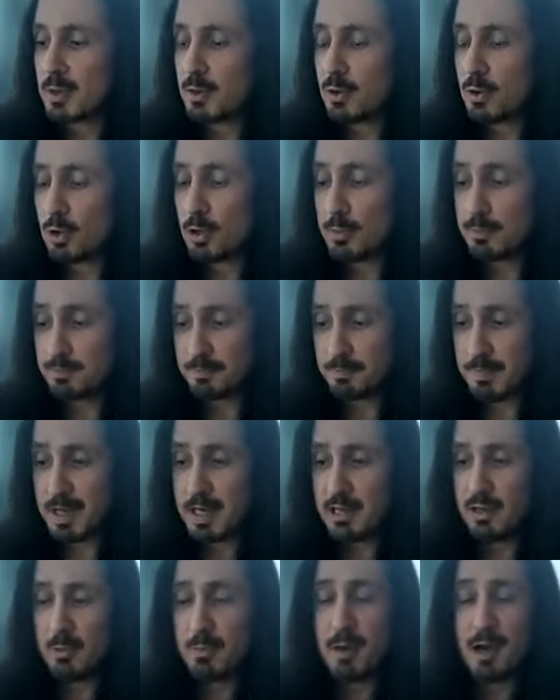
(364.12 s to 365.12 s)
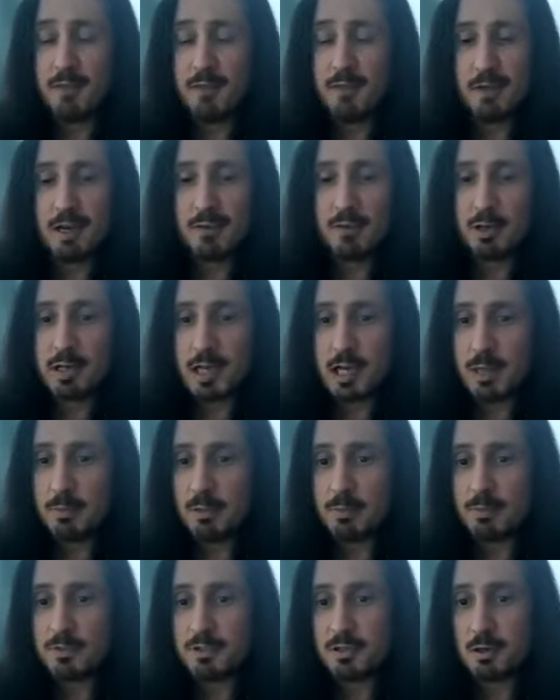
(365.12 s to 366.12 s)
or many of my favorite
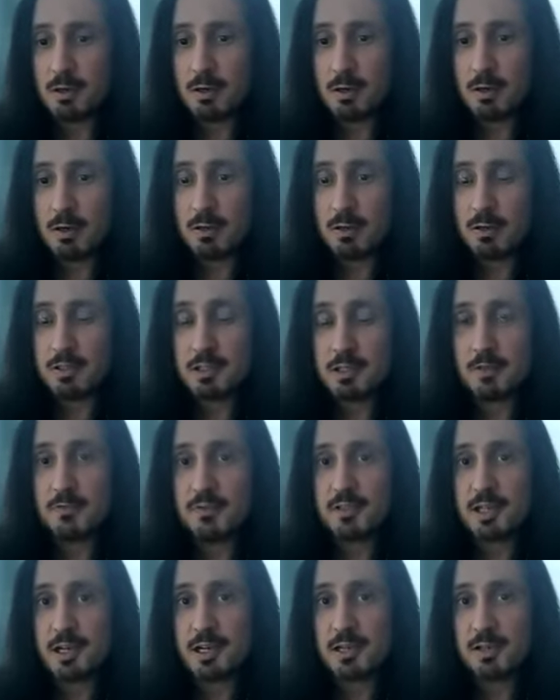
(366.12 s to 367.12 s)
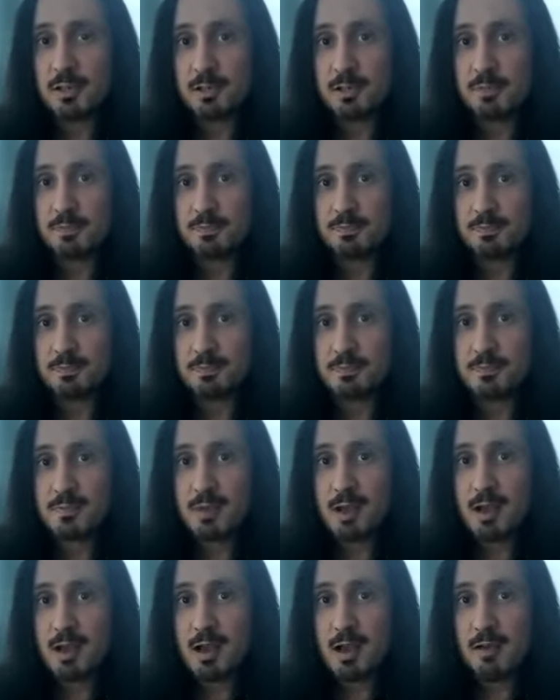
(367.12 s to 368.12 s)
albums are self-titled,
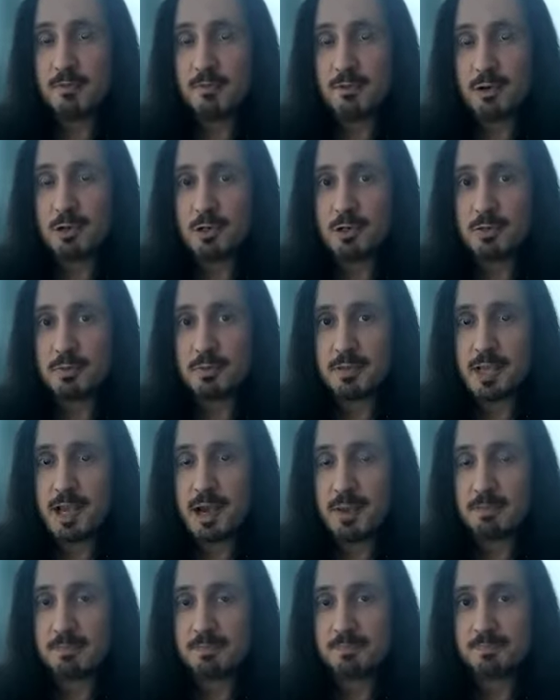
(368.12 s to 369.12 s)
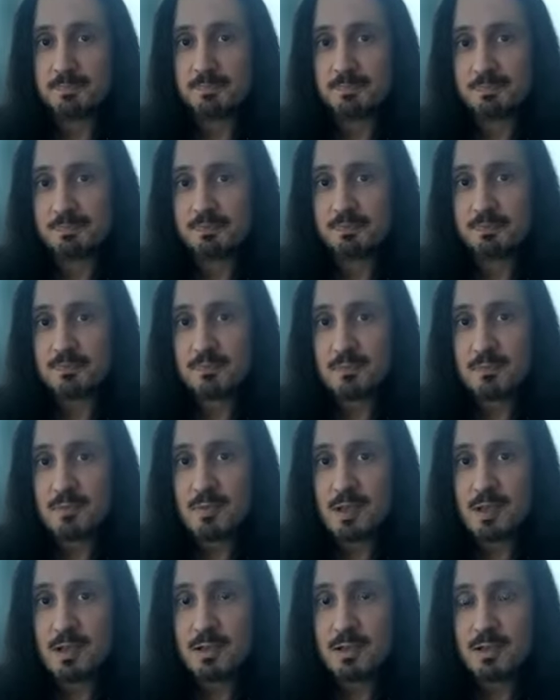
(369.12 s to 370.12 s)
and first, yeah,
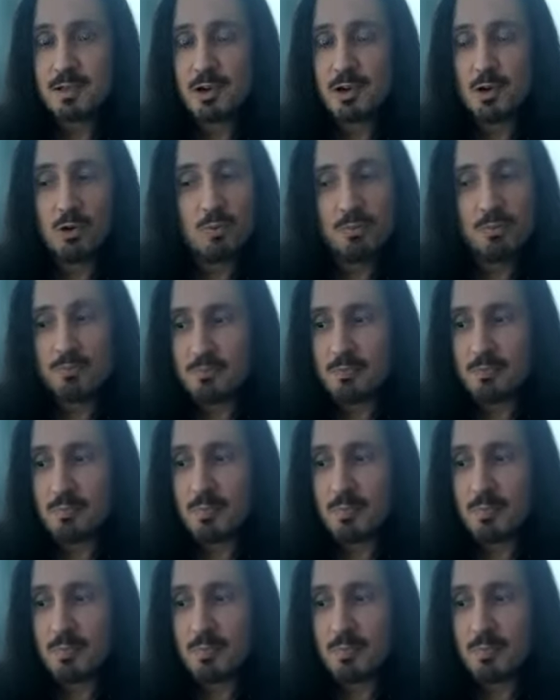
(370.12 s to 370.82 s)
so